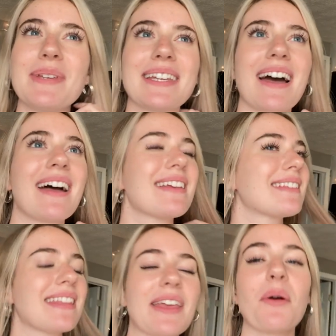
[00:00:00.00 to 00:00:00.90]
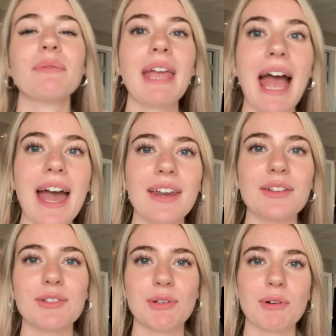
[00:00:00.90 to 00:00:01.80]
because they only
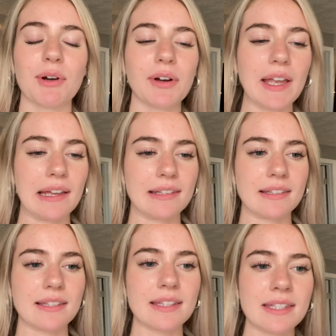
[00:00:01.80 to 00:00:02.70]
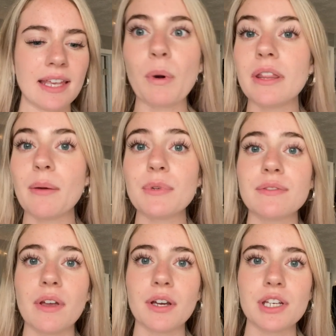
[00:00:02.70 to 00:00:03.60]
had two girl kittens. One of them was
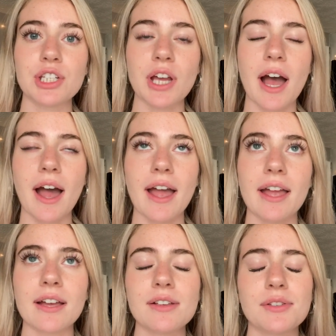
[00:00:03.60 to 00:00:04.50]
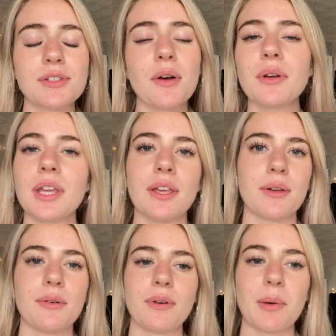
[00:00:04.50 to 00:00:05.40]
very shy, so
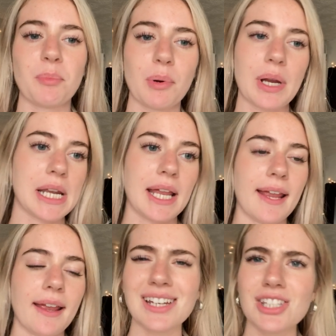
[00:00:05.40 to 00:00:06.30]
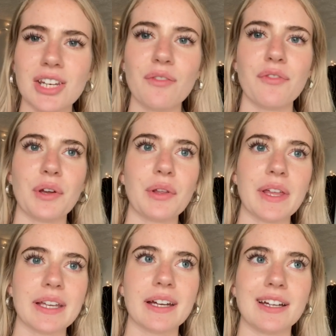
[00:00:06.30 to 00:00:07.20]
cute and pretty. I just didn't feel
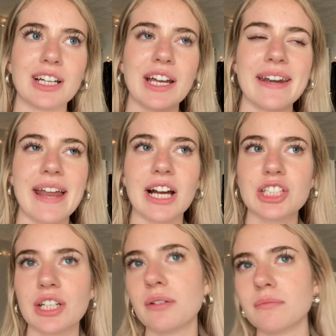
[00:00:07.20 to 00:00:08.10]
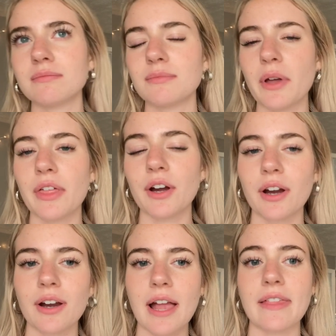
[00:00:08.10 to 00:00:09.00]
like a connection with
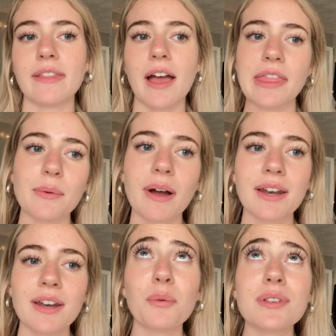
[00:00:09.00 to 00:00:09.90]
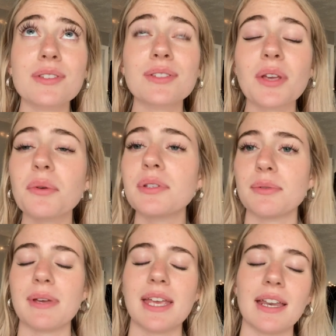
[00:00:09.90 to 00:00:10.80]
her. And then the other one was so
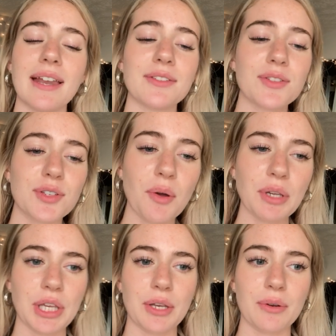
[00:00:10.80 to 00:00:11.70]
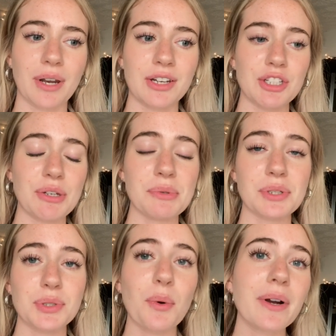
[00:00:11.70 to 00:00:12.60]
sweet and so cute. And she was a
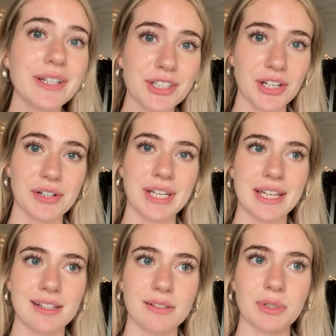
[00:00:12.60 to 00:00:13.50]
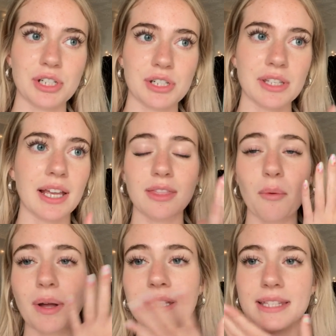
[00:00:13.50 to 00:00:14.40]
tortoise shell kitten, which is like the
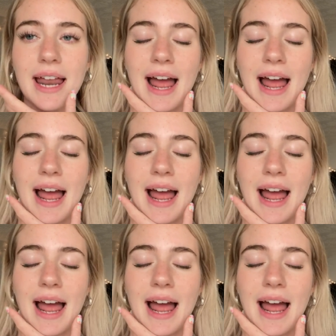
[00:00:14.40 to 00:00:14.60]
ones that